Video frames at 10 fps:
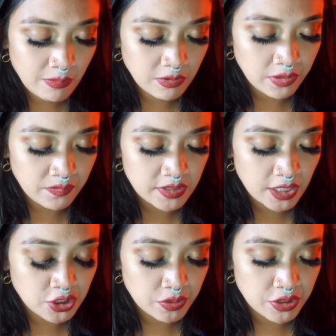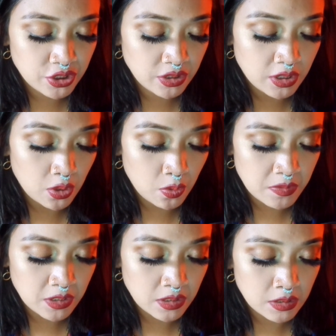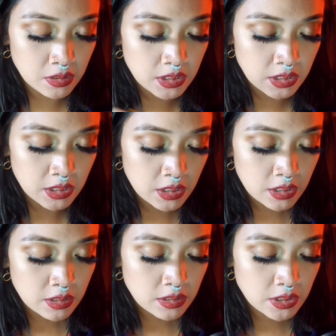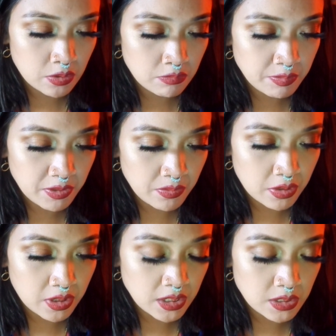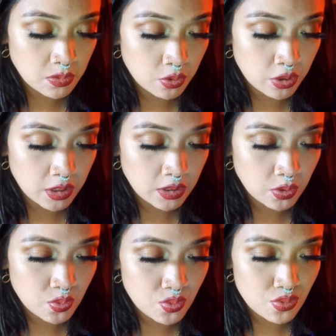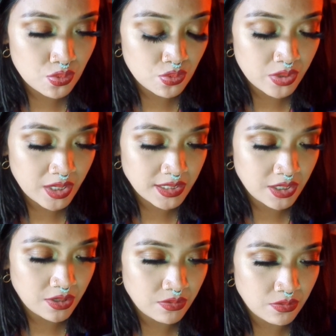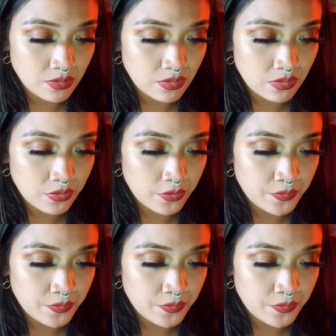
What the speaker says: gonna leave the saturation and luminance, so I'm gonna play with this one. Ooh, that's cute.